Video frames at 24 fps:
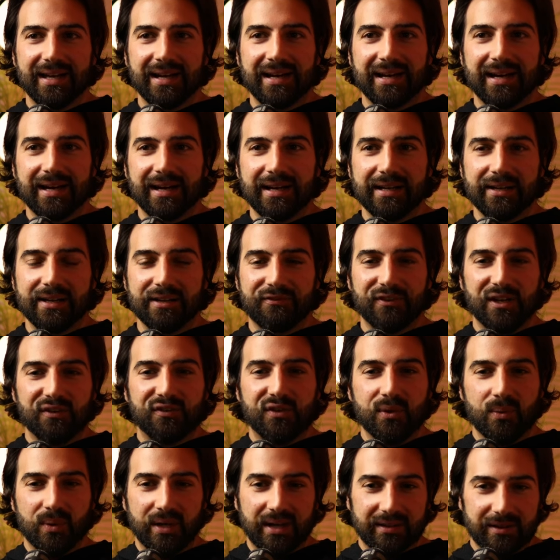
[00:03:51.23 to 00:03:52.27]
uh, if
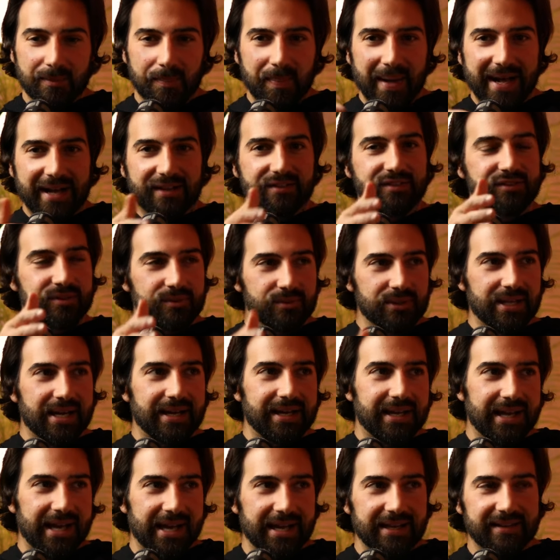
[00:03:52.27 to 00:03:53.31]
if you wanted to pass through
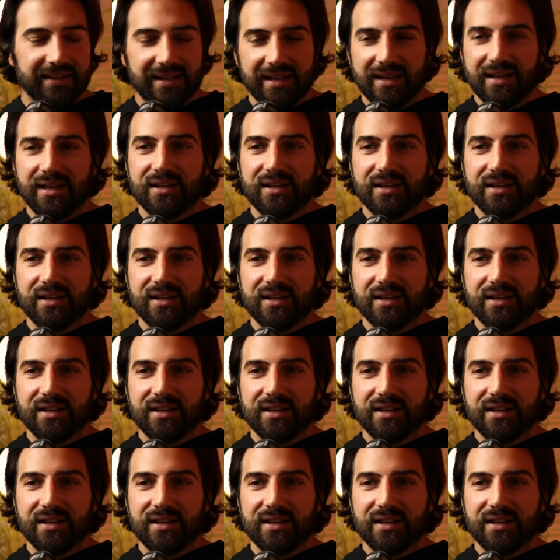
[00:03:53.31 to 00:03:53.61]
that gate,